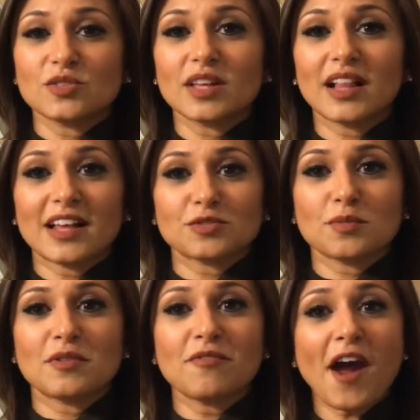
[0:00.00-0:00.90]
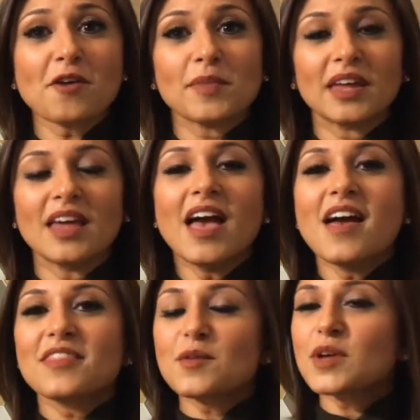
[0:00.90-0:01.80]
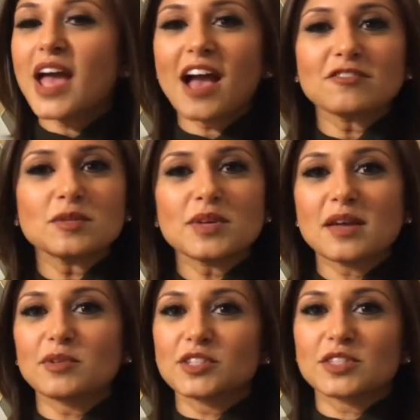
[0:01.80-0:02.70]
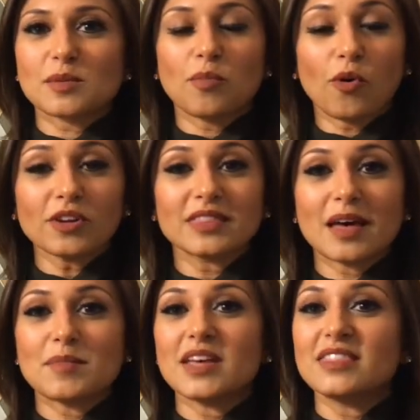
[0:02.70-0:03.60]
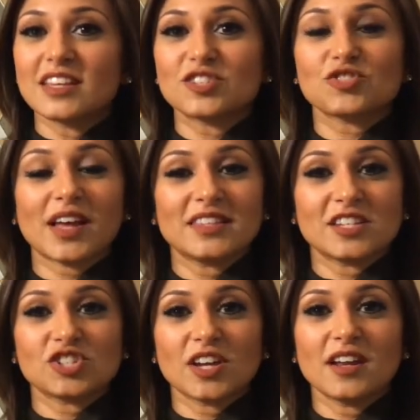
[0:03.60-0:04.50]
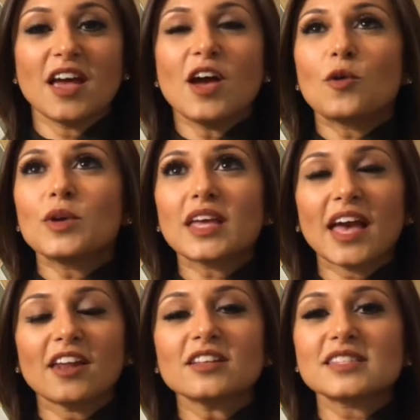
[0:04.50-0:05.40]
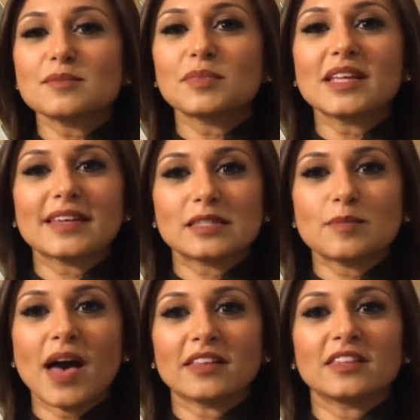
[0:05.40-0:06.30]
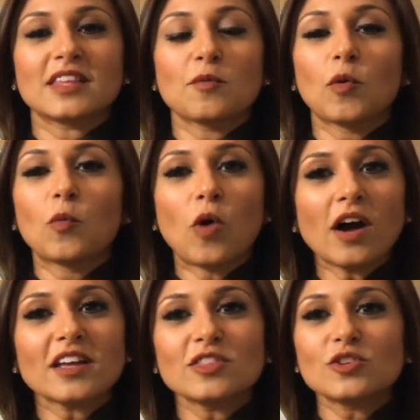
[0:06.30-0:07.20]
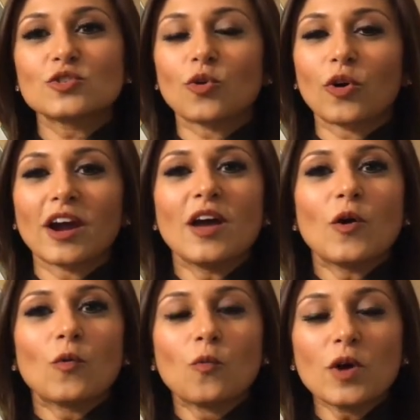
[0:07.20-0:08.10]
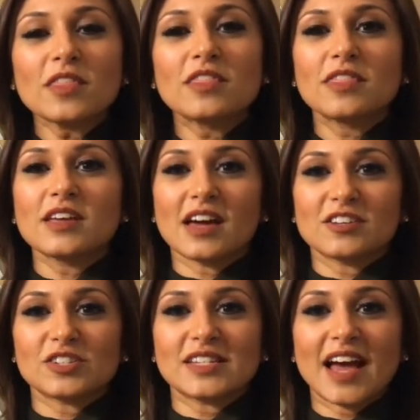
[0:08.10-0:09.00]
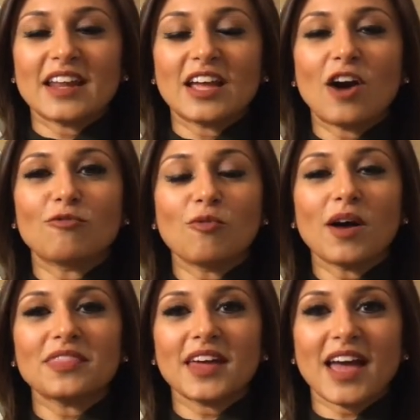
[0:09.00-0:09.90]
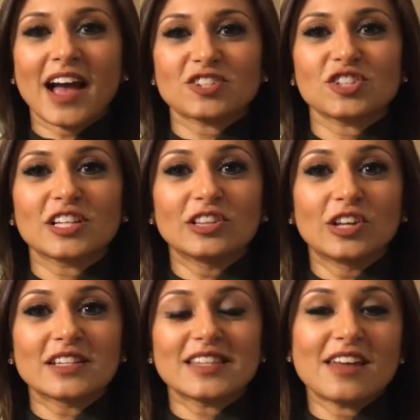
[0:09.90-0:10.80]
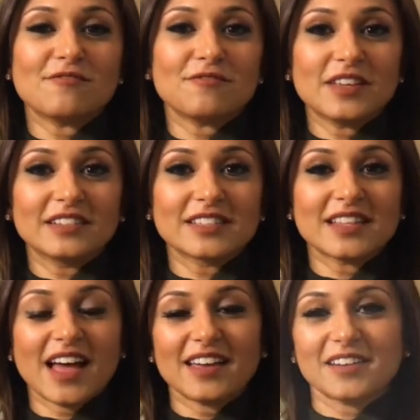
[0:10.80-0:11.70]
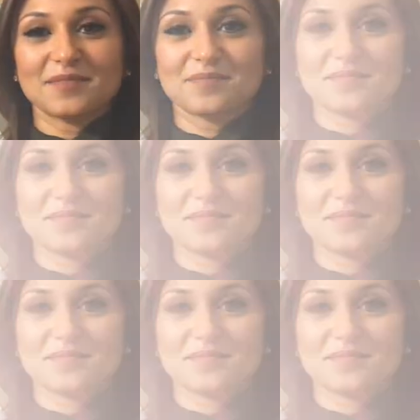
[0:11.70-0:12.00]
to the classroom environment, then we have to be able to support them in this transition. We cannot simply expect that they will walk in the door with the understanding of what that actually looks and feels like.